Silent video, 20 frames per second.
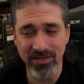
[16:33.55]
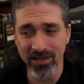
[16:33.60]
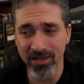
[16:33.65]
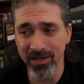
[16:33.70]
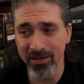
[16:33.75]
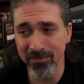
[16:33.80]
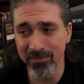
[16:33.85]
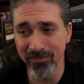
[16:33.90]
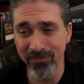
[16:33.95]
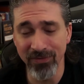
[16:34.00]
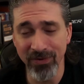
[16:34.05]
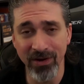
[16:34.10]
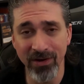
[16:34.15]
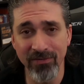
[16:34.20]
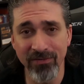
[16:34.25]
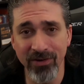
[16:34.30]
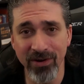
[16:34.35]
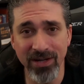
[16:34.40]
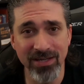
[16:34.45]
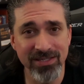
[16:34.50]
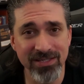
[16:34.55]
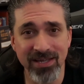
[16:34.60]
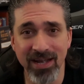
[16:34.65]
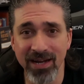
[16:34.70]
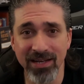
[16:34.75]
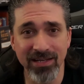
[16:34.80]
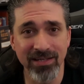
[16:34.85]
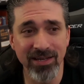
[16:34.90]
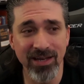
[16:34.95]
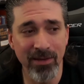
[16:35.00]
very, very
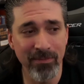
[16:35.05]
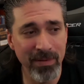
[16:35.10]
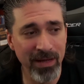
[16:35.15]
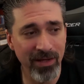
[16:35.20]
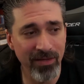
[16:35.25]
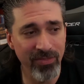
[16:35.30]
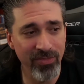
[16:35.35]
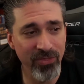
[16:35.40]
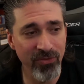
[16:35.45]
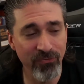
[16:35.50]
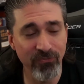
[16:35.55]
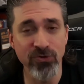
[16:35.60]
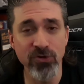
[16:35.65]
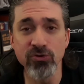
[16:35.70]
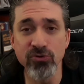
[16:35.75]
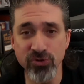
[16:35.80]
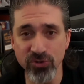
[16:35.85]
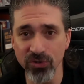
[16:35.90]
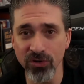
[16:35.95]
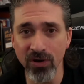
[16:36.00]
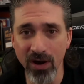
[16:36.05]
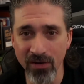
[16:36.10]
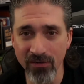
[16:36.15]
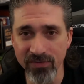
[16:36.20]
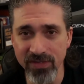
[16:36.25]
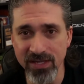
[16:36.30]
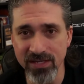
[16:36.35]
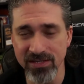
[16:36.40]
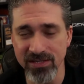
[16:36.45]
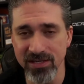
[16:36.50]
excited about the future of
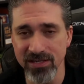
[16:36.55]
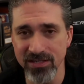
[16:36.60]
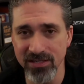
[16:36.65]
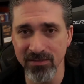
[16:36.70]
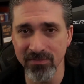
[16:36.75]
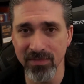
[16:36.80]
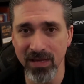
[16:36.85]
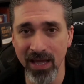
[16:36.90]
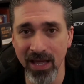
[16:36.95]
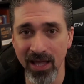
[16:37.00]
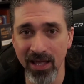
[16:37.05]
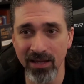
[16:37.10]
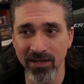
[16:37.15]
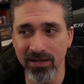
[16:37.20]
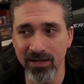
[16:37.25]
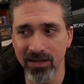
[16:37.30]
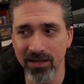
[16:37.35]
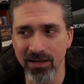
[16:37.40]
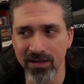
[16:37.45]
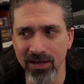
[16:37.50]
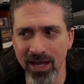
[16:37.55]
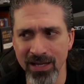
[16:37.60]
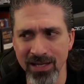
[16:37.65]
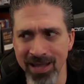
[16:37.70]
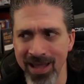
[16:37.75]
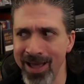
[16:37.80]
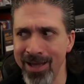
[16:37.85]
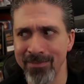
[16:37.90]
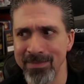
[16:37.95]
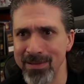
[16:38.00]
this system and
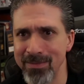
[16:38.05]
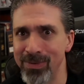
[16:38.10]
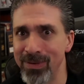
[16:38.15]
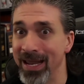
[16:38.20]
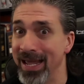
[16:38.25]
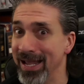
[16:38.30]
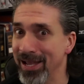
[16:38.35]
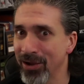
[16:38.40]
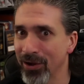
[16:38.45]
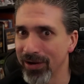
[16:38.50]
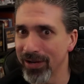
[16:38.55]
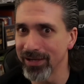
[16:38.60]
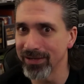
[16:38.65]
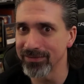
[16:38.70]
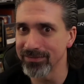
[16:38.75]
yeah, me playing on it.